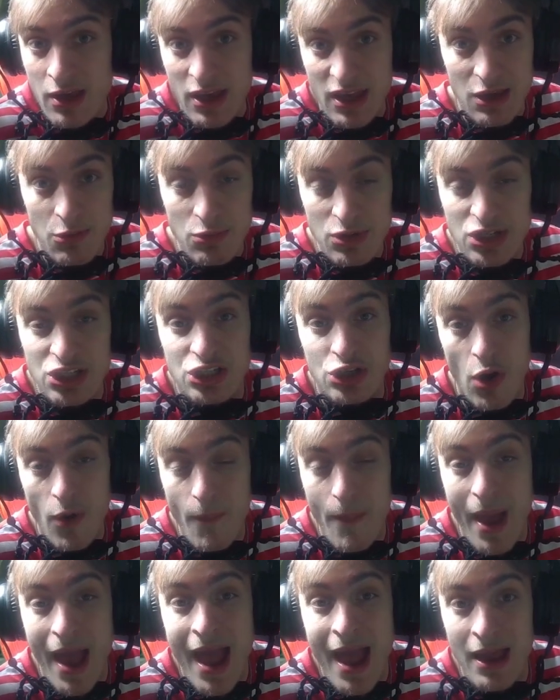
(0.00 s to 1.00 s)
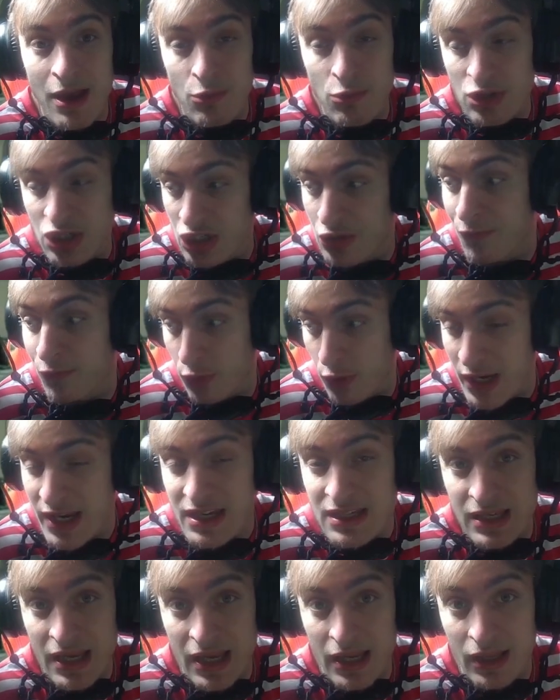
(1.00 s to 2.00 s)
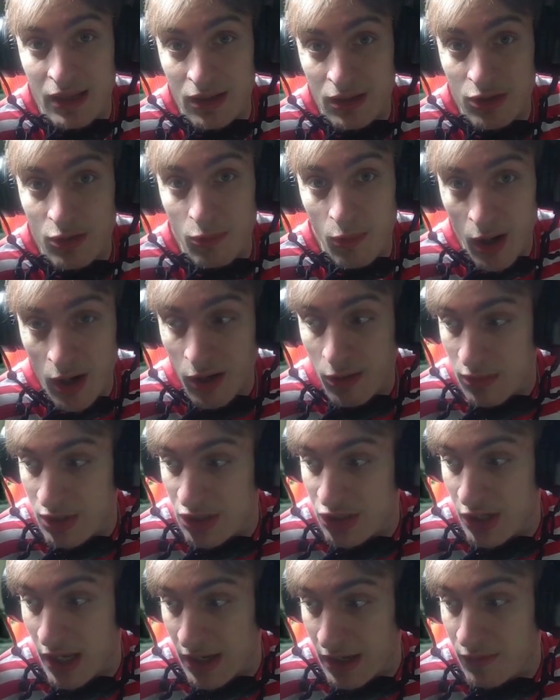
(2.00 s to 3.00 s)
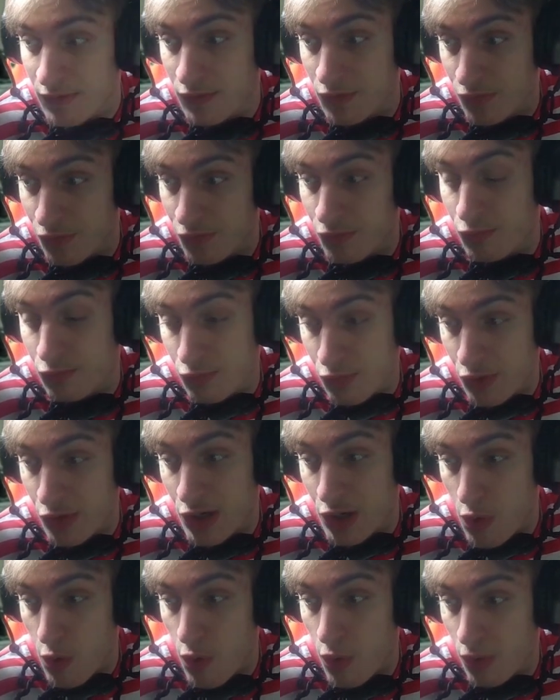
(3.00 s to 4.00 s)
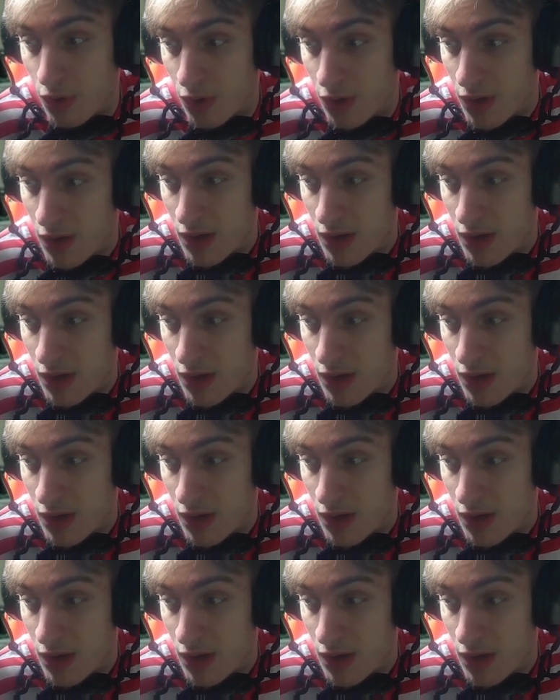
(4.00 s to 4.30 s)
It was so bad. It was freezing. The water was like really cold.